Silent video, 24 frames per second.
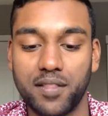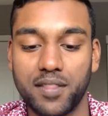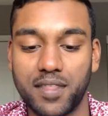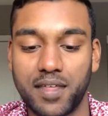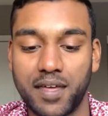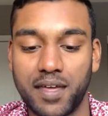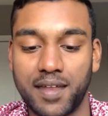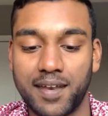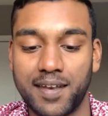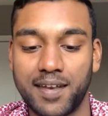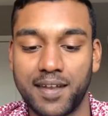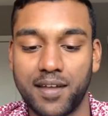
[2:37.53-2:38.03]

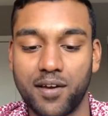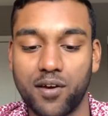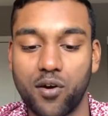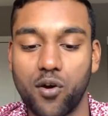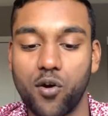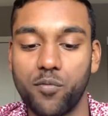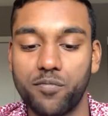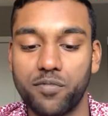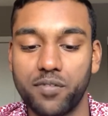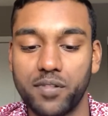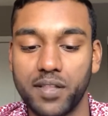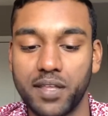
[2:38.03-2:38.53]
then
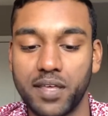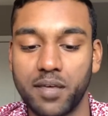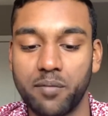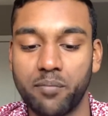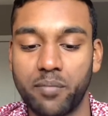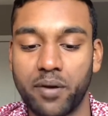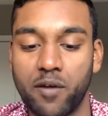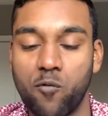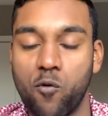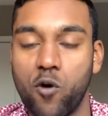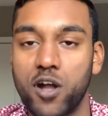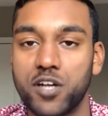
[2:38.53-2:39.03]
hopefully
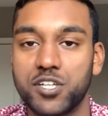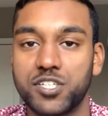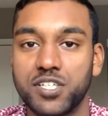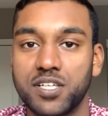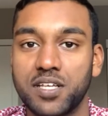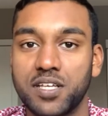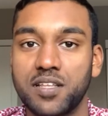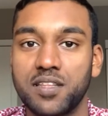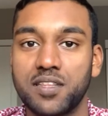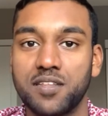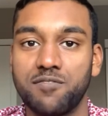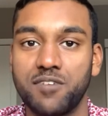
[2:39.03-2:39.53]
by
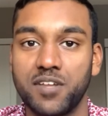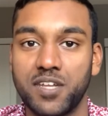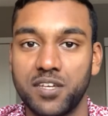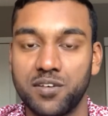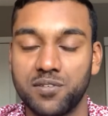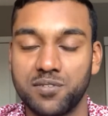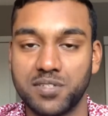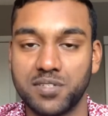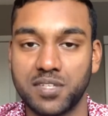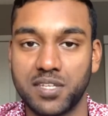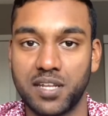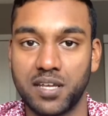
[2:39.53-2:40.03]
watching the
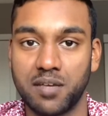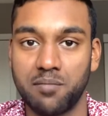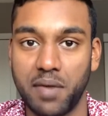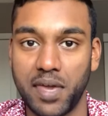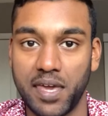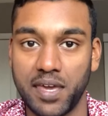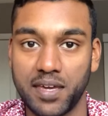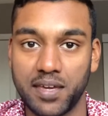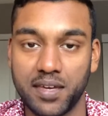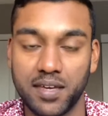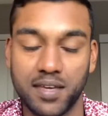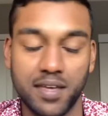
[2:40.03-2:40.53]
videos that I
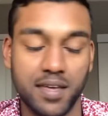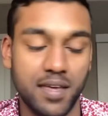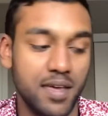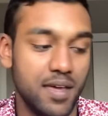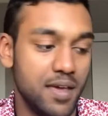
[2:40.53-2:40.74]
make,